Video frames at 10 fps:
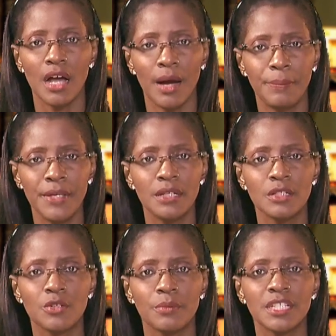
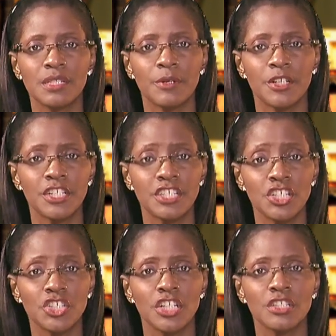appeals from disciplinary
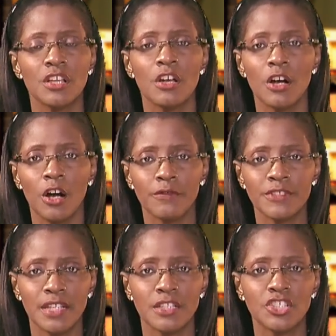decisions of,
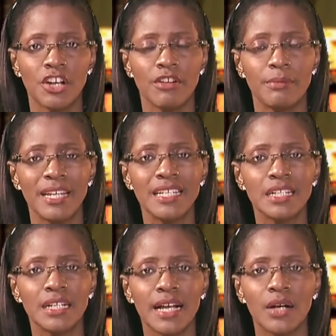say, the General
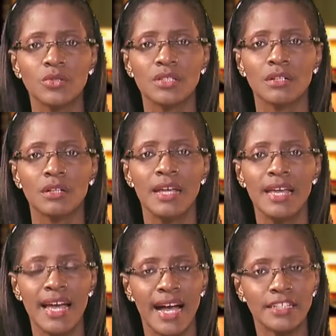Medical Council,
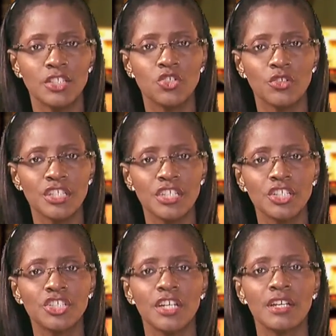and its
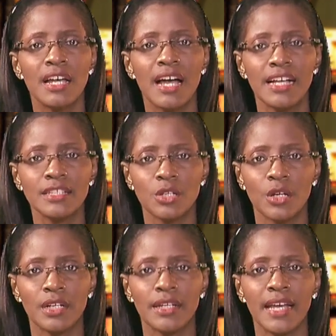jurisdiction has
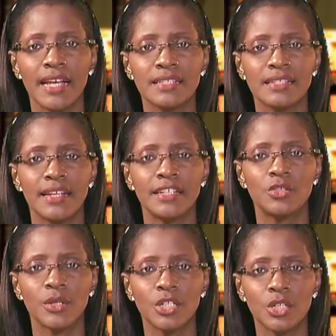certainly extended
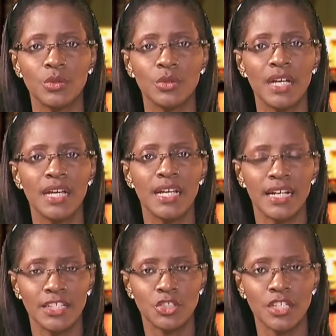to include
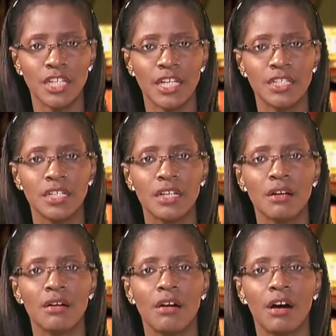
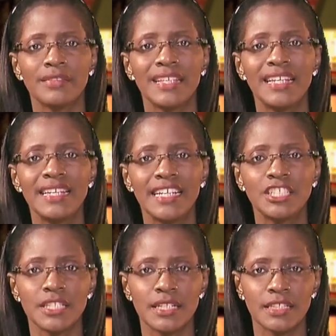adjudicating on the
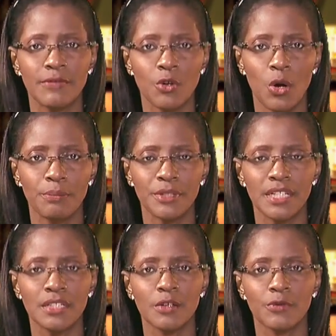legislative
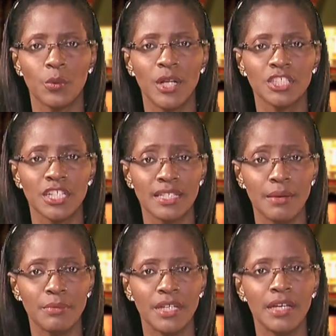competence of the Welsh
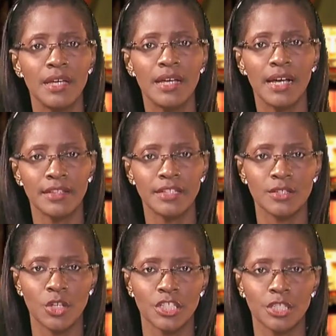Assembly and the
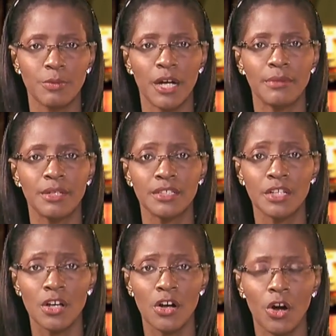Scottish Parliament
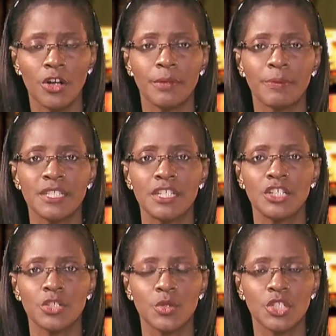on the
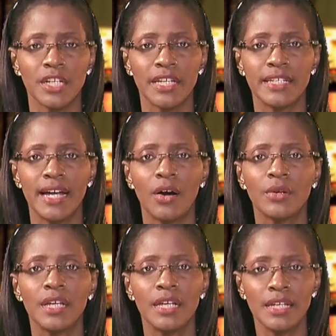procedures which are laid
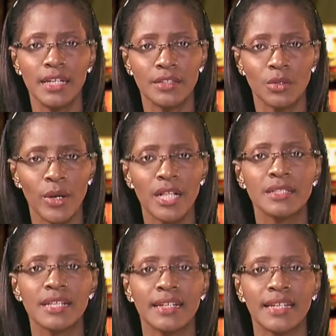down in the
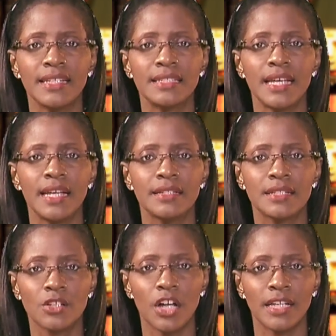Wales Act 98,
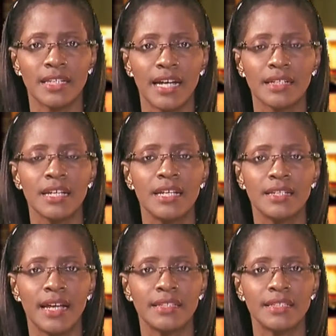Scotland Act
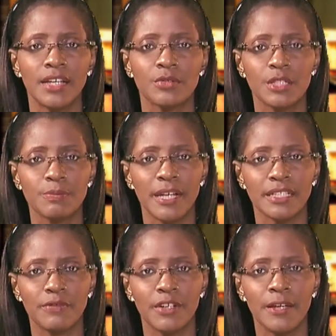98,
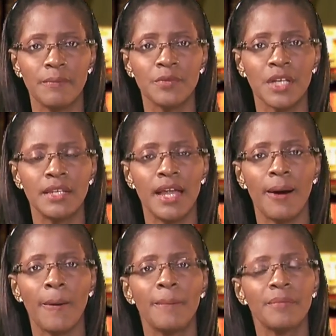respectively.
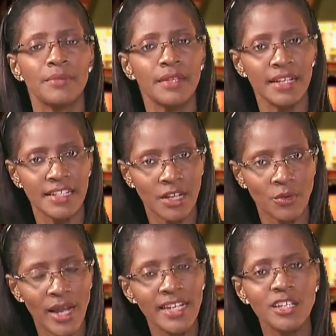Now, as a
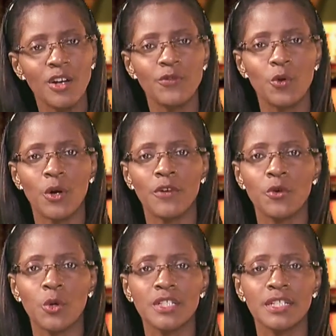relic of
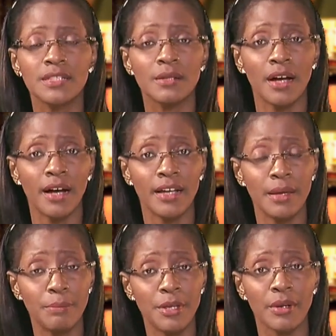course, its
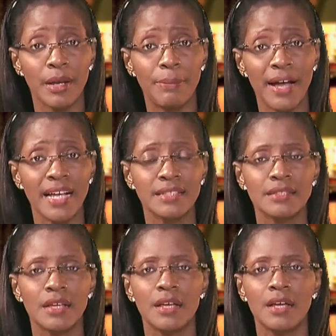imperial past,